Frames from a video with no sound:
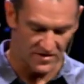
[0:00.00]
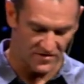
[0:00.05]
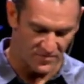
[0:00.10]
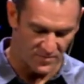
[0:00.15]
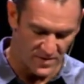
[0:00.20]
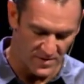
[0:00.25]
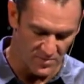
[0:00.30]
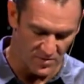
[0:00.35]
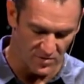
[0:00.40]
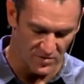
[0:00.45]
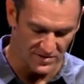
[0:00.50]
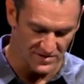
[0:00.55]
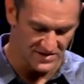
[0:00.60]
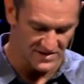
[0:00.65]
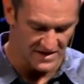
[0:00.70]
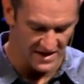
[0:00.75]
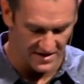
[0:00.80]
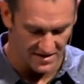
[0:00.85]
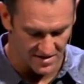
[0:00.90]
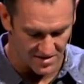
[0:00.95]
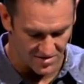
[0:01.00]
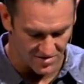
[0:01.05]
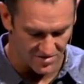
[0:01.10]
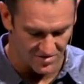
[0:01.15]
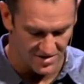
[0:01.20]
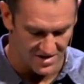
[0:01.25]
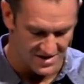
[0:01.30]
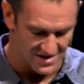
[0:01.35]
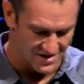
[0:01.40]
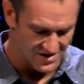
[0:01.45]
if people will say
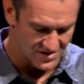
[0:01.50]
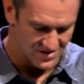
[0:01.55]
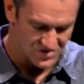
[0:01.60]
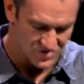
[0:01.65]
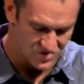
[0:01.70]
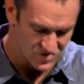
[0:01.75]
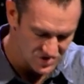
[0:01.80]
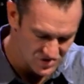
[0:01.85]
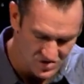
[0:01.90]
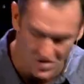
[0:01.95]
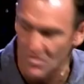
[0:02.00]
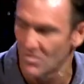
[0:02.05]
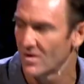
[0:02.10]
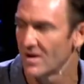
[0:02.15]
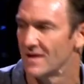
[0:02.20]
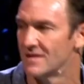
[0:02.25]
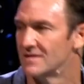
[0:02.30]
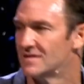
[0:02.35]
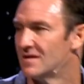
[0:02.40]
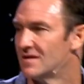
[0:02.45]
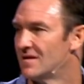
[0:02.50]
no? So what?